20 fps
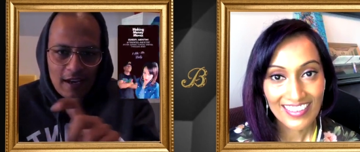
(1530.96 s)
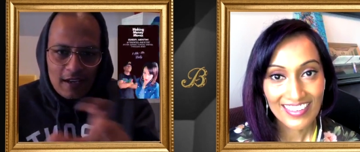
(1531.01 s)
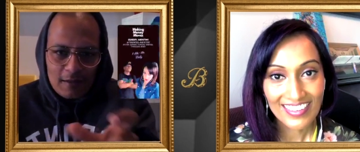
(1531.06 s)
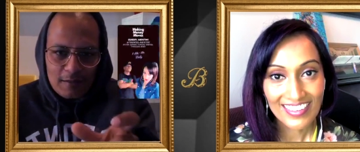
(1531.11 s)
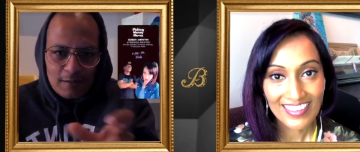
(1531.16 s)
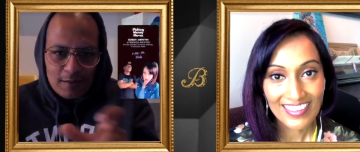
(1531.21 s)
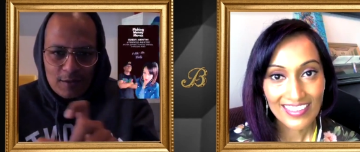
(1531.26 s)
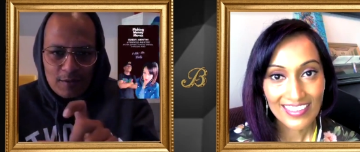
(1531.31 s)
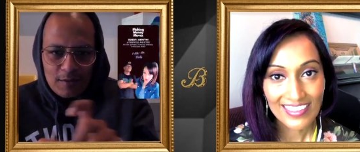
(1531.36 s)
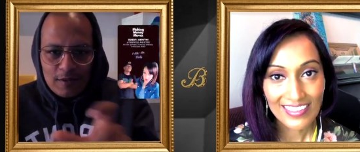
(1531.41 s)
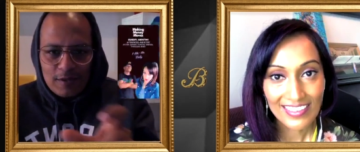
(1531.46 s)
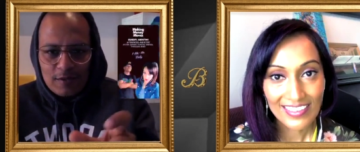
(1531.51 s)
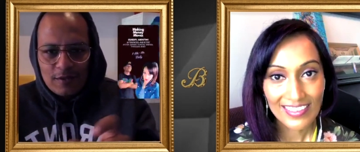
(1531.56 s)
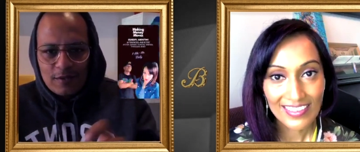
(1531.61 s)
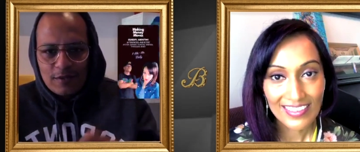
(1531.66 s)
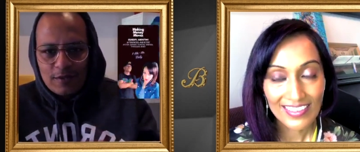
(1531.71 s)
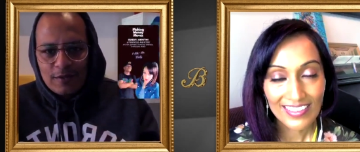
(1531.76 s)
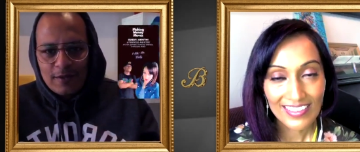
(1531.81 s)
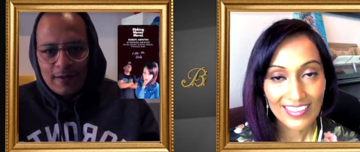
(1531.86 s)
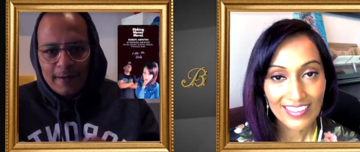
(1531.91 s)
Speaker 1: between the two.
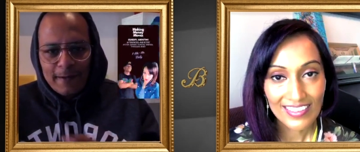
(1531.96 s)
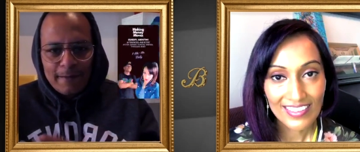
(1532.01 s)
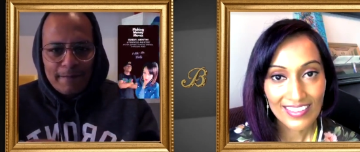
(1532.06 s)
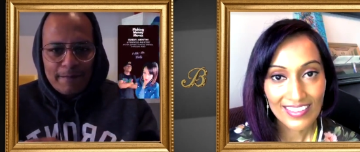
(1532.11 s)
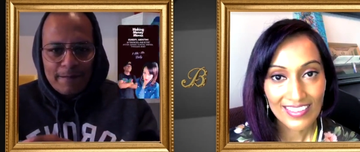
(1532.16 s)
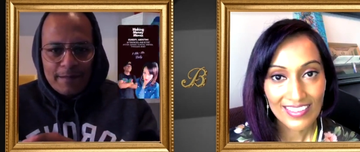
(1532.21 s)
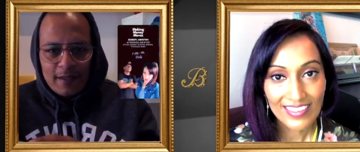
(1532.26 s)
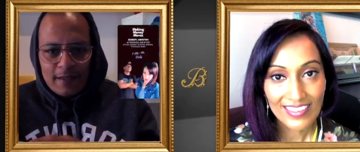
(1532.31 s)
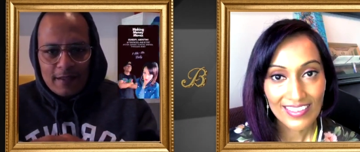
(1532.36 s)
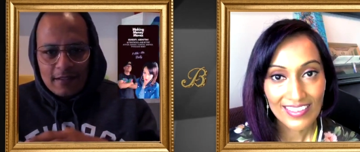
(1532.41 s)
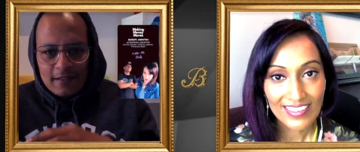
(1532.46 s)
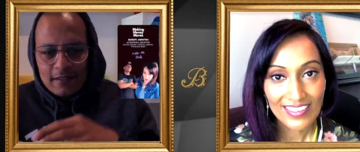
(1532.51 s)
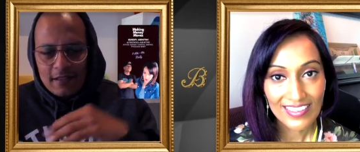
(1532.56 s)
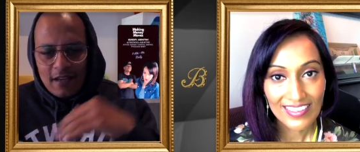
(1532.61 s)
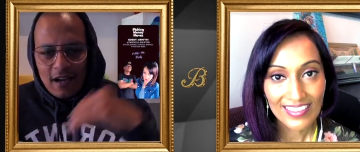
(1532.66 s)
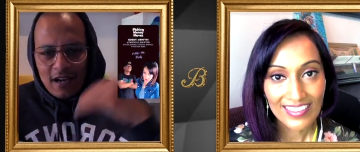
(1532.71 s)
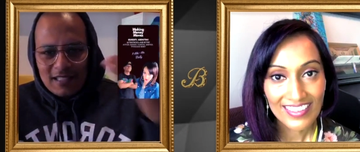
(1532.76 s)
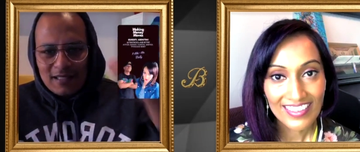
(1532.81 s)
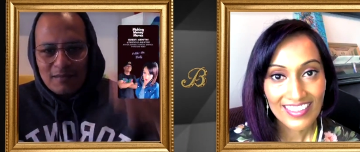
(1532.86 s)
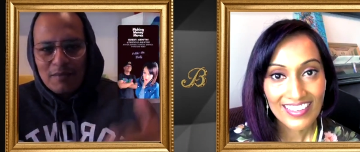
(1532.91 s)
Talk to
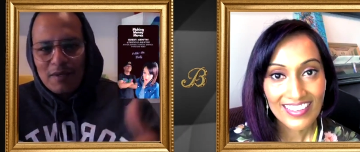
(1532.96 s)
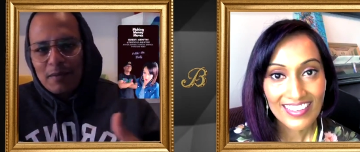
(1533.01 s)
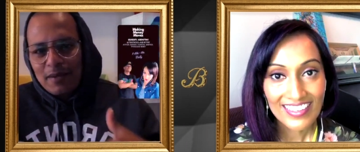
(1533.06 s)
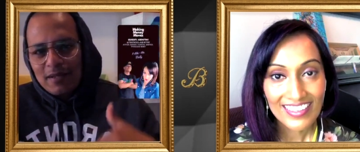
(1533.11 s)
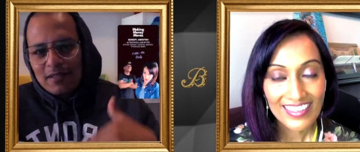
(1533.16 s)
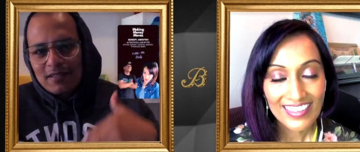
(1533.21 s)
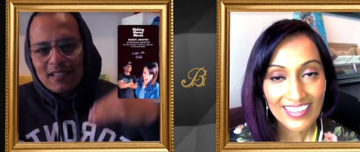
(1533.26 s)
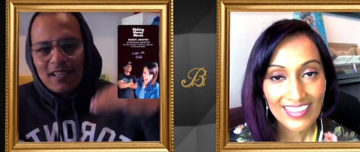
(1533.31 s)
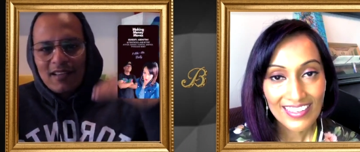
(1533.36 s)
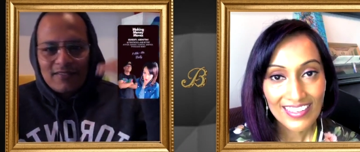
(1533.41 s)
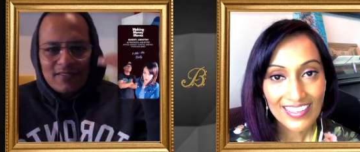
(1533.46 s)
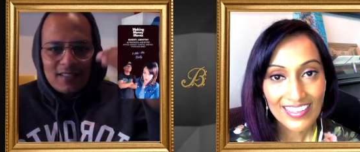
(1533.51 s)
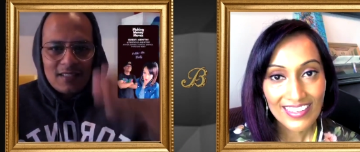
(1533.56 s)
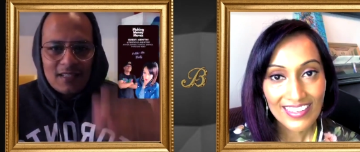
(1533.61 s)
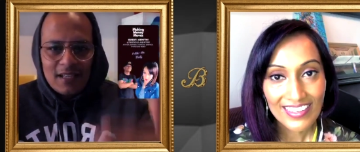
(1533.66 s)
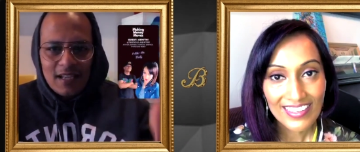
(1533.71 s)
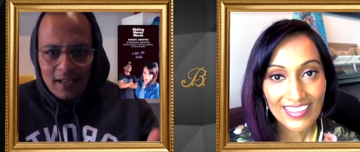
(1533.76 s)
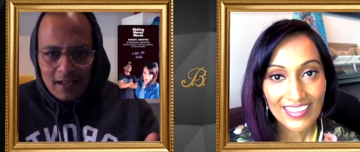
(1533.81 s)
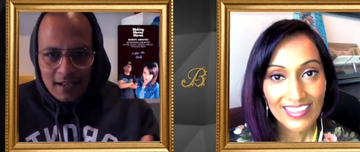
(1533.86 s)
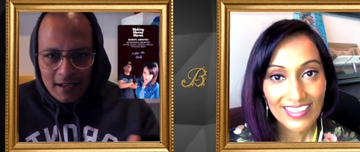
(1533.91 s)
me about safety net
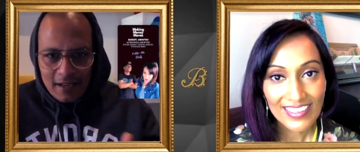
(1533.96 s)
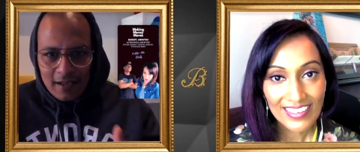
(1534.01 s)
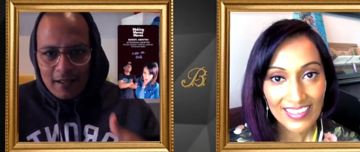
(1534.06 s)
and a